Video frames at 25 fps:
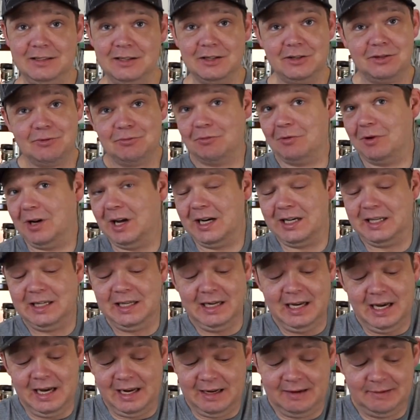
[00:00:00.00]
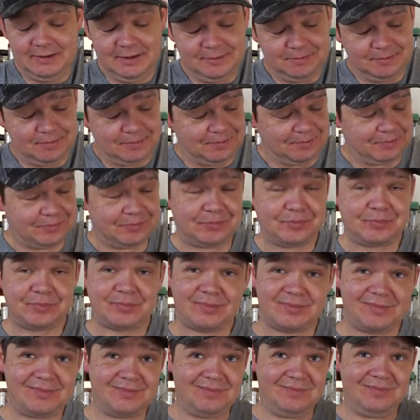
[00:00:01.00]
That's just what I get out of it.
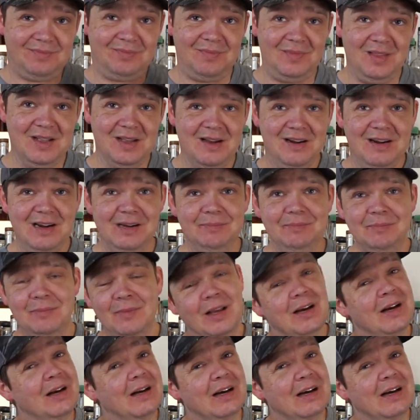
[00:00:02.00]
All